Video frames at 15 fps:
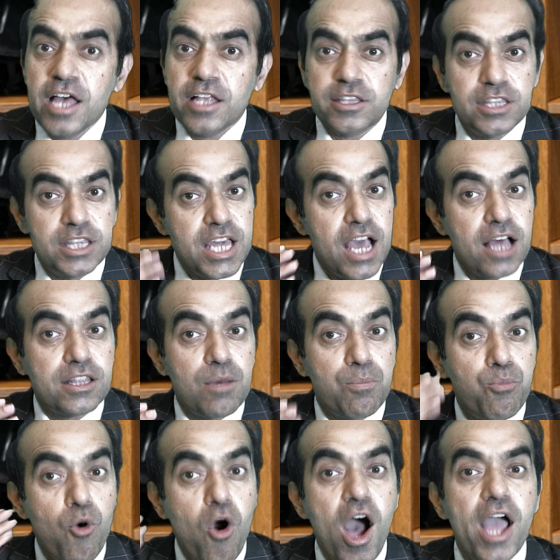The
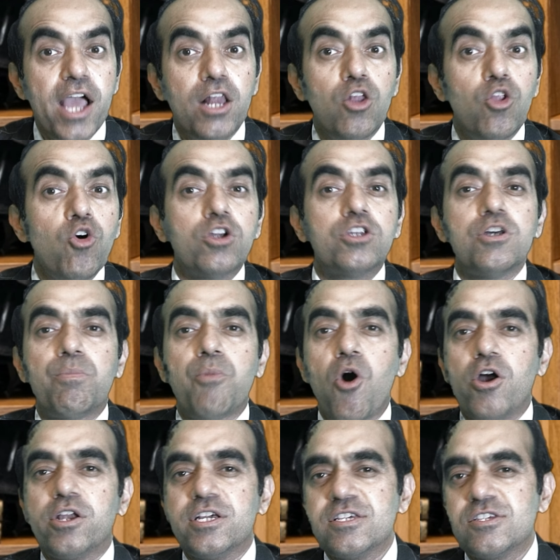boy looked
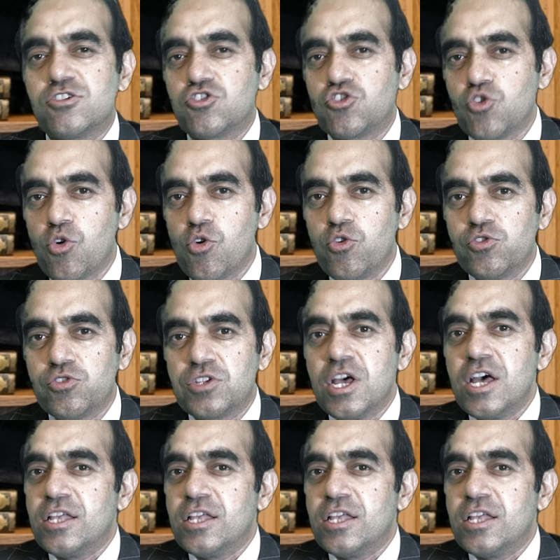upon his stones